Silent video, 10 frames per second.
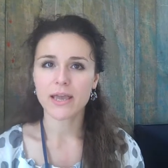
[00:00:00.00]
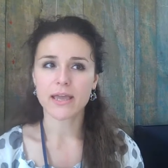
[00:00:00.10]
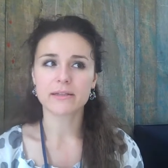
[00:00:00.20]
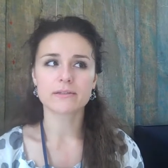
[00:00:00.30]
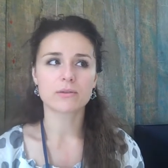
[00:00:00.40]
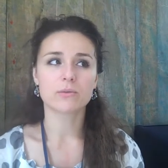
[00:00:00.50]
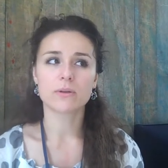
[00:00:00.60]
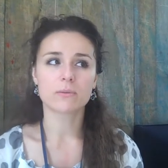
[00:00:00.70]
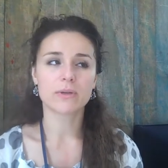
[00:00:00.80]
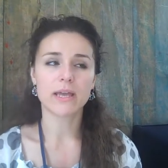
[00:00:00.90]
and so
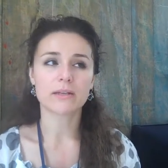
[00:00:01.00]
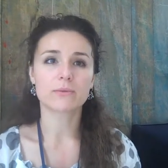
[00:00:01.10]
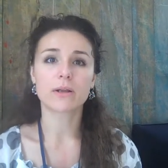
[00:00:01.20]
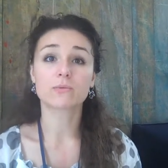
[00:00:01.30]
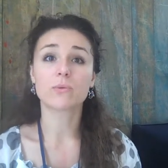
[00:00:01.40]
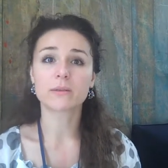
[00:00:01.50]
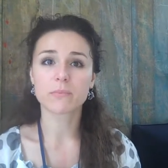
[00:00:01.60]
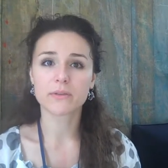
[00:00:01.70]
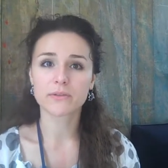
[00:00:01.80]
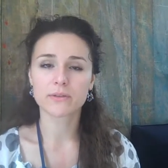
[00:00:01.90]
we, we had around one
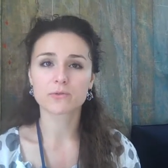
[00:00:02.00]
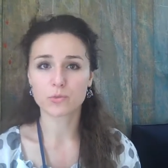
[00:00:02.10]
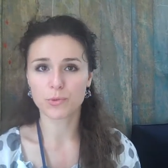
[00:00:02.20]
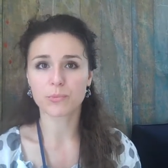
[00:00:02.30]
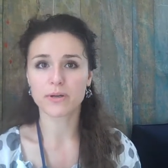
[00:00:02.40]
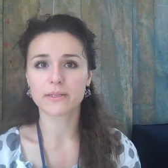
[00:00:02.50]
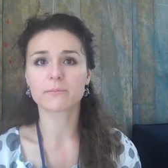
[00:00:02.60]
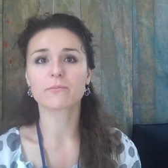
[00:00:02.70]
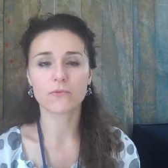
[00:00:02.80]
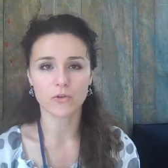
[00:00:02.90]
month to prepare
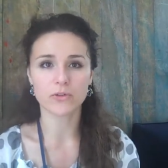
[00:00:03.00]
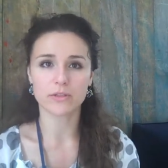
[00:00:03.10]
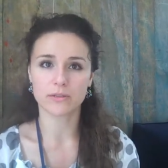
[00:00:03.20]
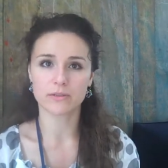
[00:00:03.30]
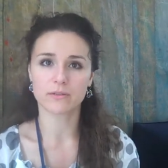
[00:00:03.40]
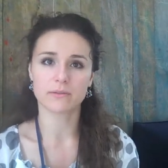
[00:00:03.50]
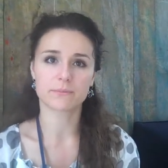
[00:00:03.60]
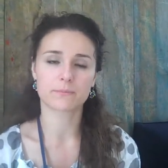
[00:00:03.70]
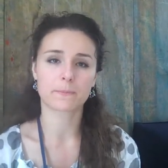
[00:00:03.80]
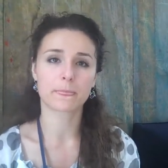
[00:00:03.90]
them for the,
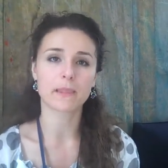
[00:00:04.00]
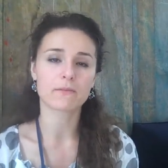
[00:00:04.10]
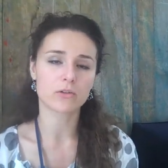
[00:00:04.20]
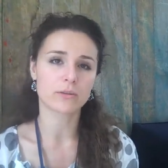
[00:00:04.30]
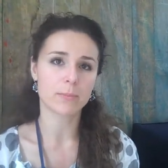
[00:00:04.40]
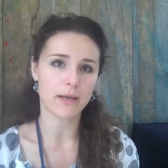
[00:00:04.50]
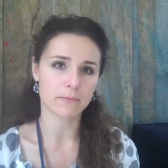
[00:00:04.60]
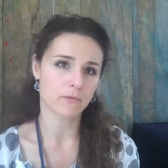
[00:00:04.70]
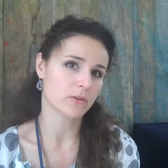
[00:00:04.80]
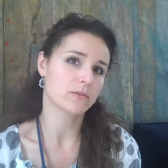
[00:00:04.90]
for the,
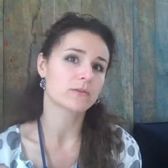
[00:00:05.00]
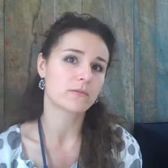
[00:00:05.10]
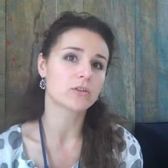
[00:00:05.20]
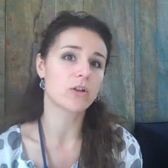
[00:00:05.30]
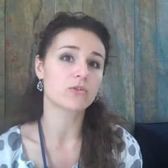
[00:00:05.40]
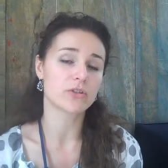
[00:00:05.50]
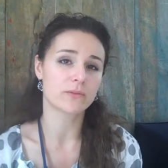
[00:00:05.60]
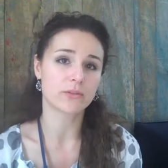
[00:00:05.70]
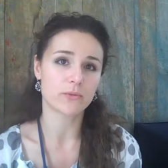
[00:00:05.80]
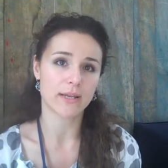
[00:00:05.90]
for the, for the launch
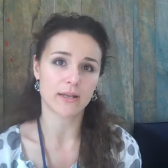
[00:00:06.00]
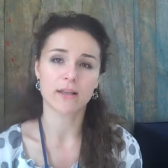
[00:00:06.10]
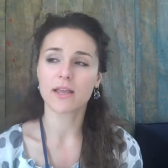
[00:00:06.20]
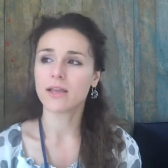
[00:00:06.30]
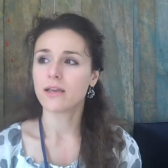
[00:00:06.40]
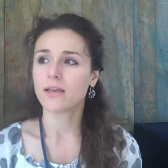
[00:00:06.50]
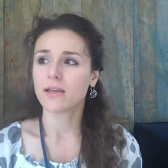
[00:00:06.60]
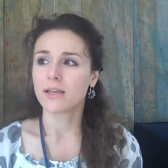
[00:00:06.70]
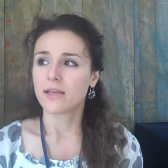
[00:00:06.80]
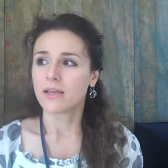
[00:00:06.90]
of the trail.
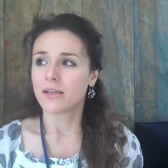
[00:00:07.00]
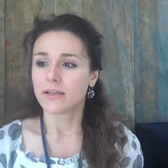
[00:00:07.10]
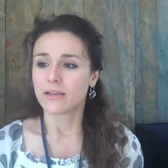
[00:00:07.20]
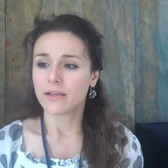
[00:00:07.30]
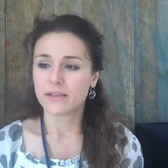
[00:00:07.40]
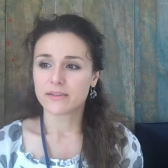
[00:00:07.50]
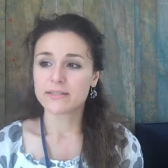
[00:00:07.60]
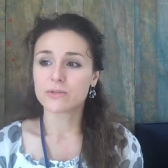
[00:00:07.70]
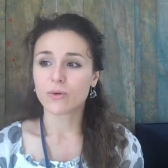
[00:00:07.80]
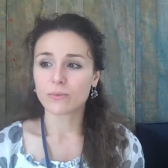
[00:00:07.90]
Uh,
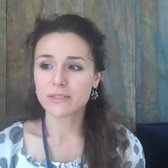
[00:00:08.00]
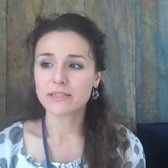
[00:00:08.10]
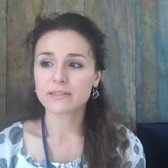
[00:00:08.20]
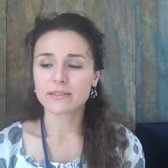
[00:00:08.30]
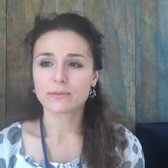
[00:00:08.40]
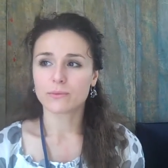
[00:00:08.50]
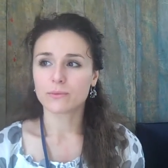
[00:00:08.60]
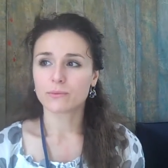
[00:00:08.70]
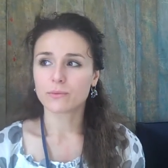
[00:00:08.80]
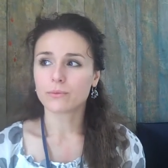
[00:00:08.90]
this is why we didn't, uh,
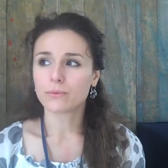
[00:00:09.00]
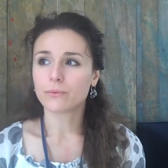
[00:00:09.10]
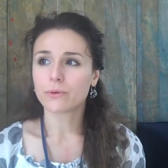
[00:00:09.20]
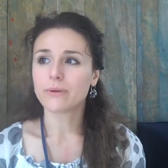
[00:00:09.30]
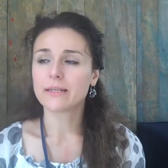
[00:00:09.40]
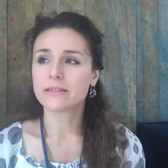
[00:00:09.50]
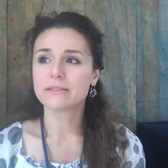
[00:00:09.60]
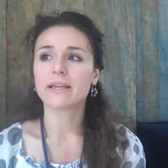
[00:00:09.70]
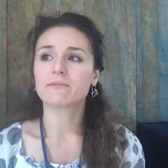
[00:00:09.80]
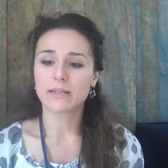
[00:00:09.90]
we really
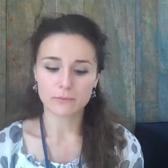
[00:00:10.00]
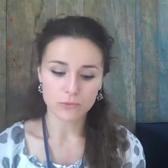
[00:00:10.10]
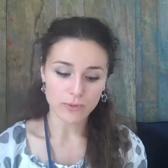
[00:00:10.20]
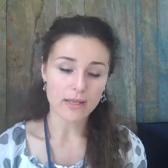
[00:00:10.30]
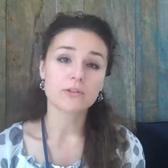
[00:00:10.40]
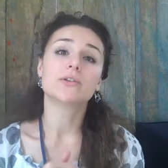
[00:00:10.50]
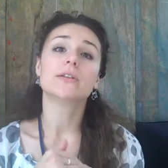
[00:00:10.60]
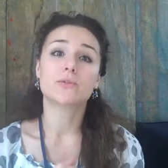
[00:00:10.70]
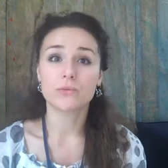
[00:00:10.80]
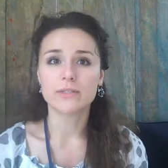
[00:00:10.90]
didn't have time to enter
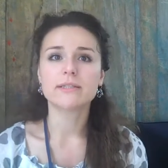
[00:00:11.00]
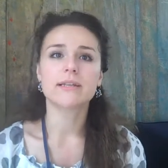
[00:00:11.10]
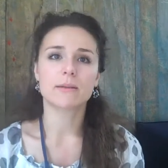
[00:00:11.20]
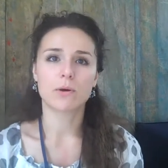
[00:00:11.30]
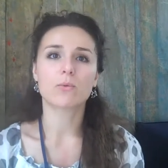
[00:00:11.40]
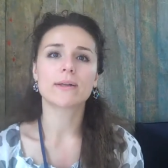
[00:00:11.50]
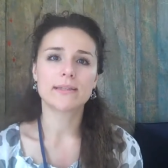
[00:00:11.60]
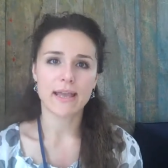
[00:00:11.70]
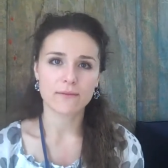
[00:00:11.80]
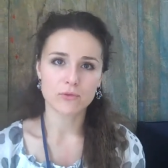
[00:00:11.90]
into detail about what
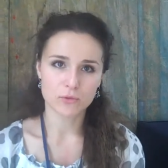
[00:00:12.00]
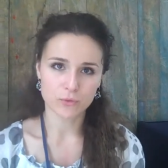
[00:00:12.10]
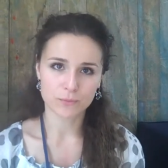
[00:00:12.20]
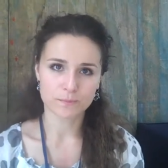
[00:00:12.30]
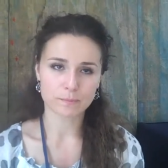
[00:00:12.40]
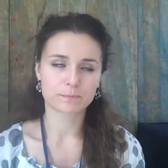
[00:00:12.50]
they have to do.